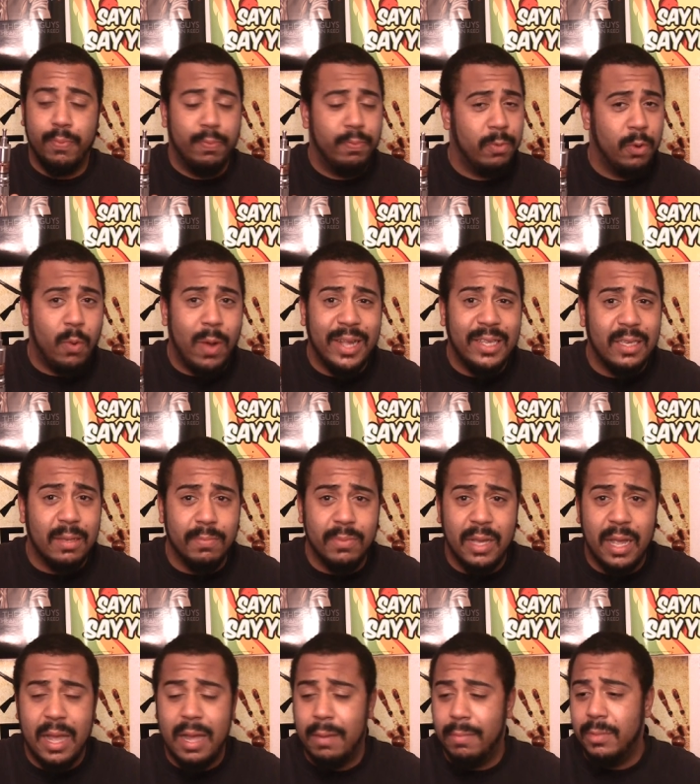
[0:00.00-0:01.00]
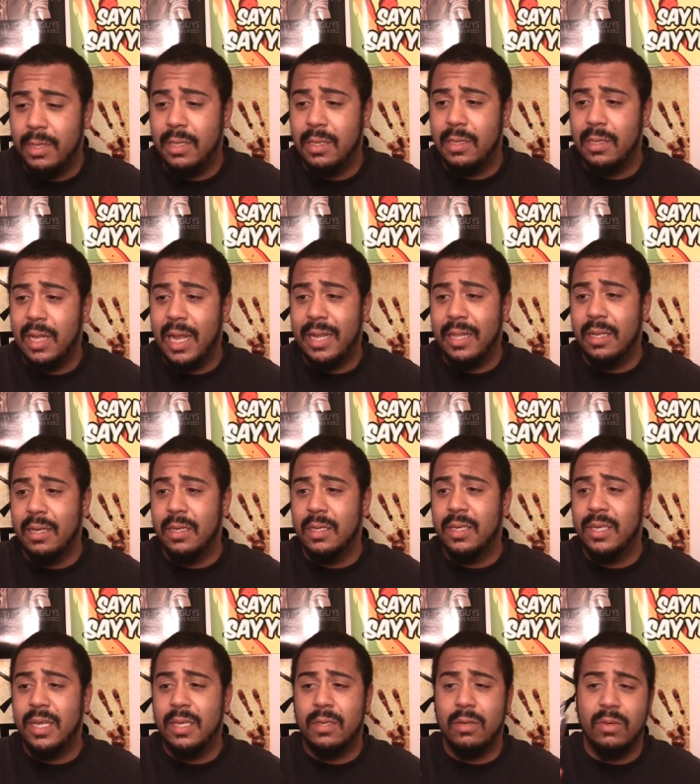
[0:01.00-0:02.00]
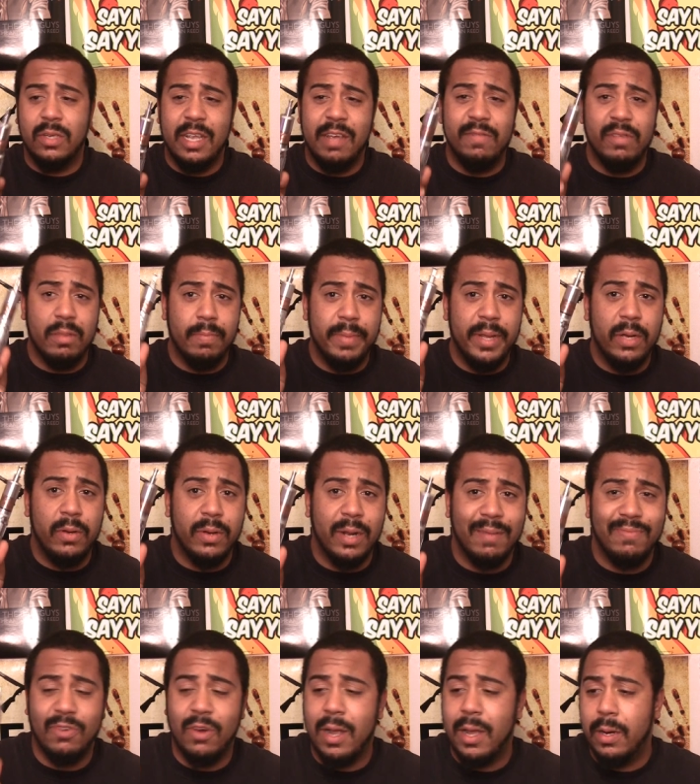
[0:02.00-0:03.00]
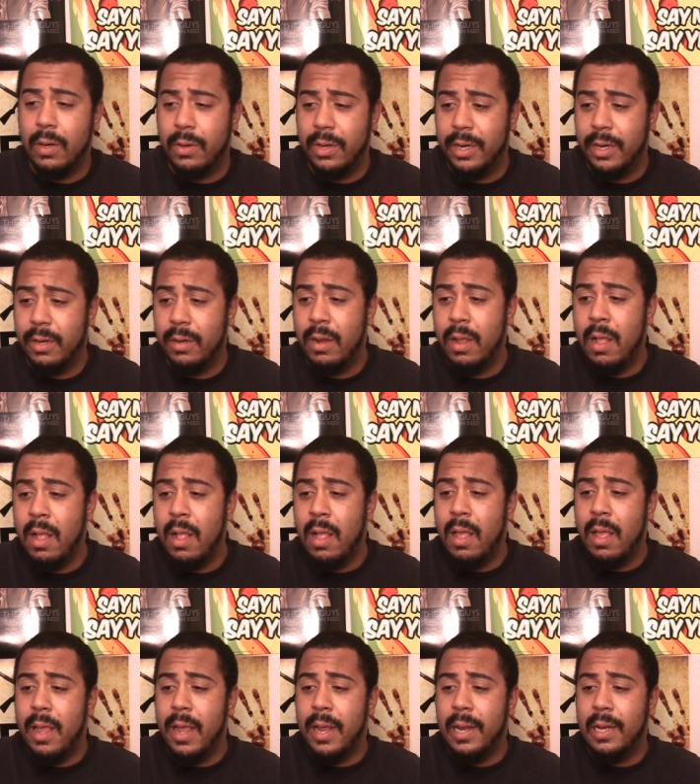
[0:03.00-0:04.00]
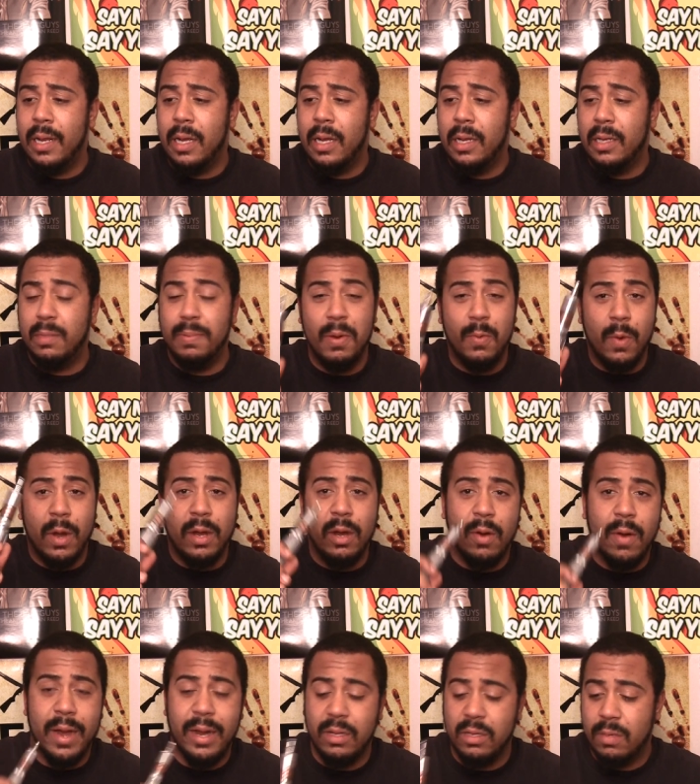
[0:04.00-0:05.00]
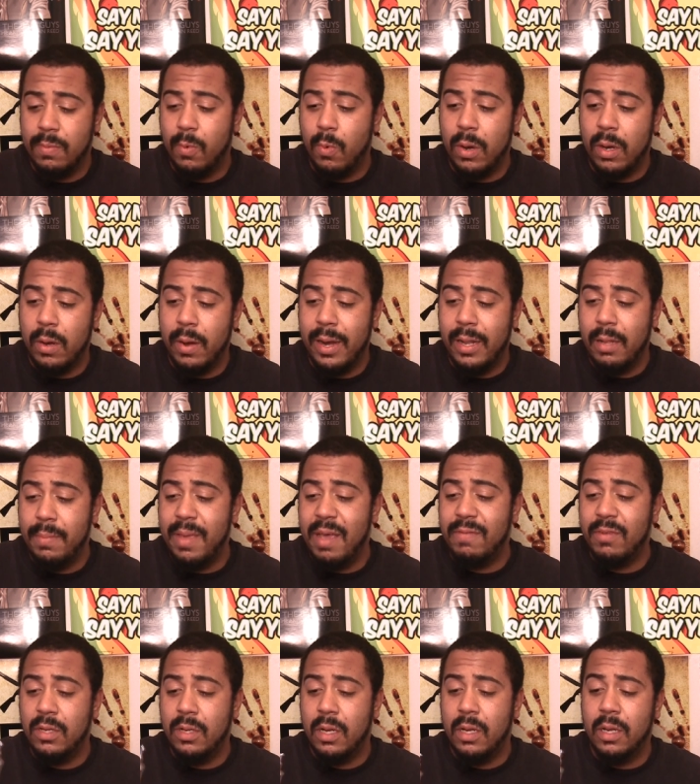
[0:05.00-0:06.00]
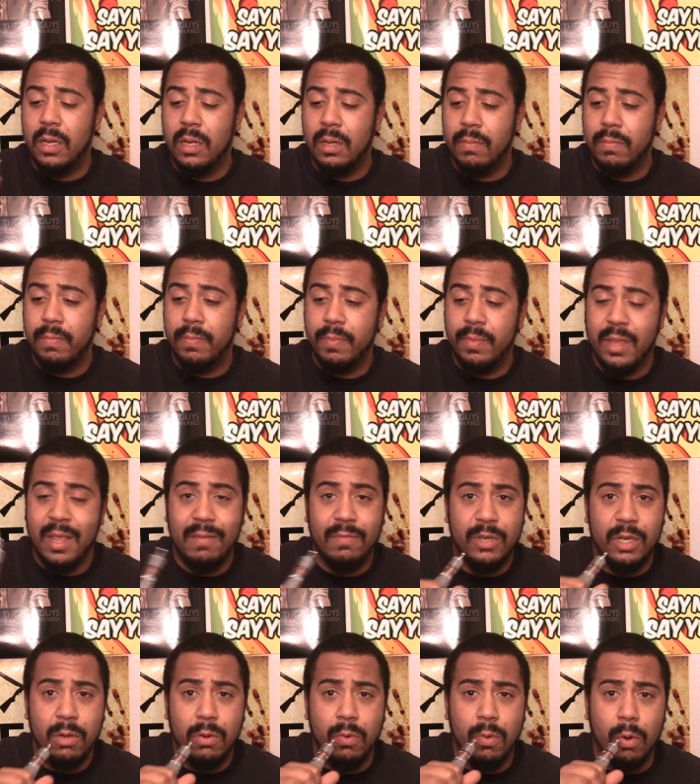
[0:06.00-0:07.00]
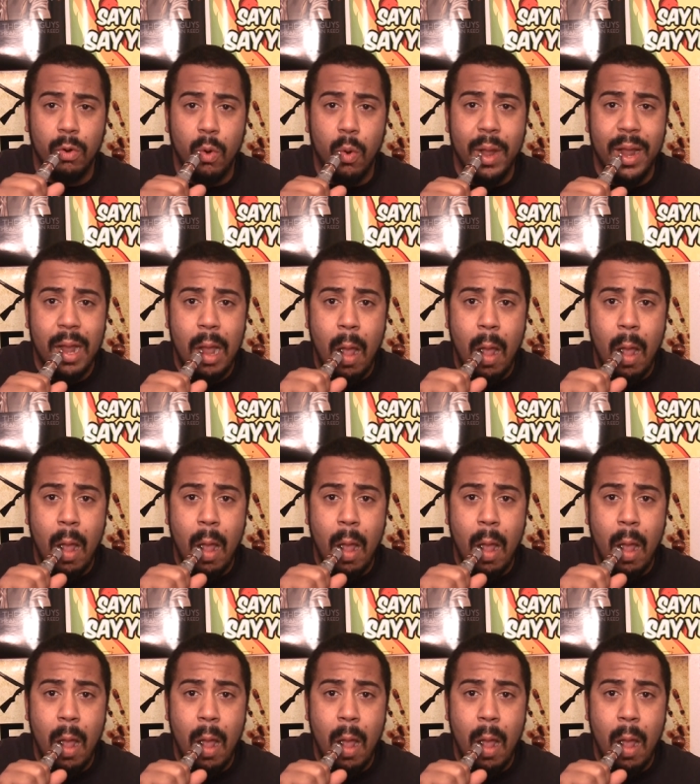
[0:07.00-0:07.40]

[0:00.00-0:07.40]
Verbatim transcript: quite some time. This is like the 6th or 7th build I've tried on here, and it's been working great. It's been working great. Let me have a toke real quick.